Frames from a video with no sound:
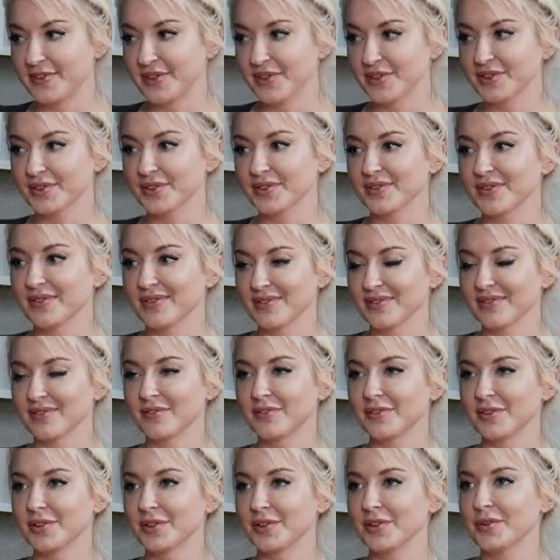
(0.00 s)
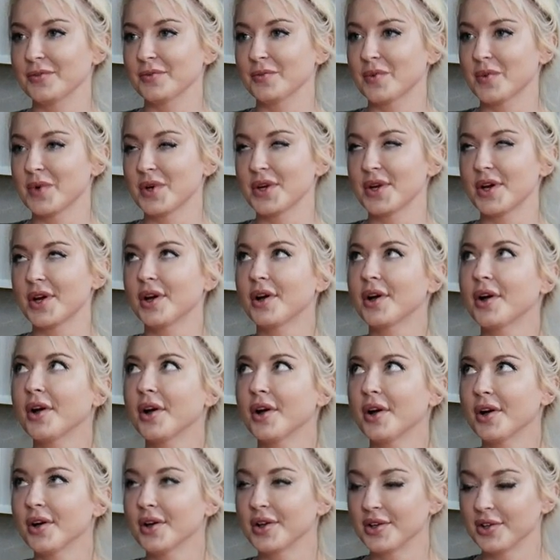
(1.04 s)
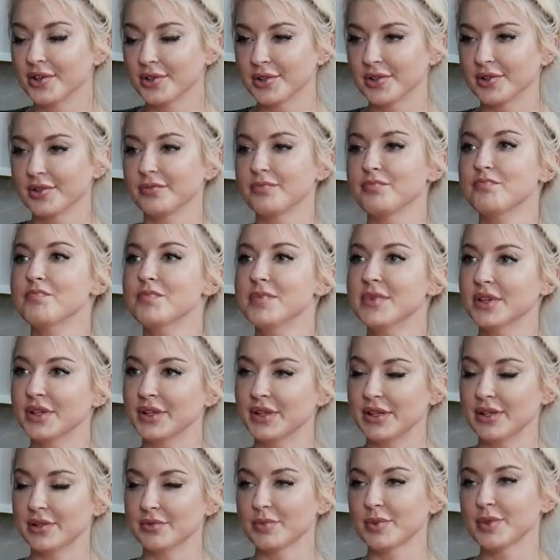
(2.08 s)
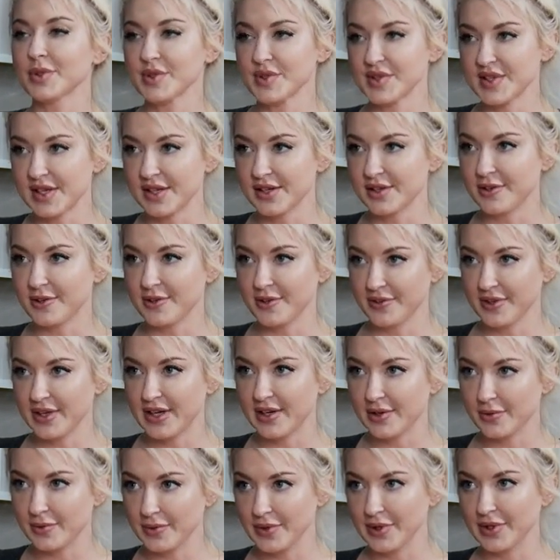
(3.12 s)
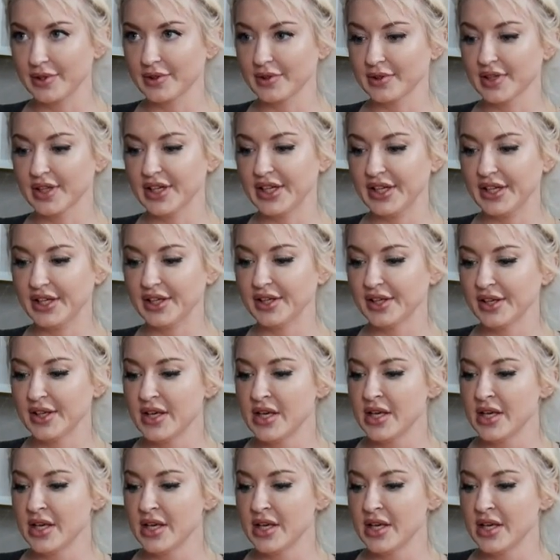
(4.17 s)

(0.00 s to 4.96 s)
feel, feel you 100 million percent on yeah. that one. Like,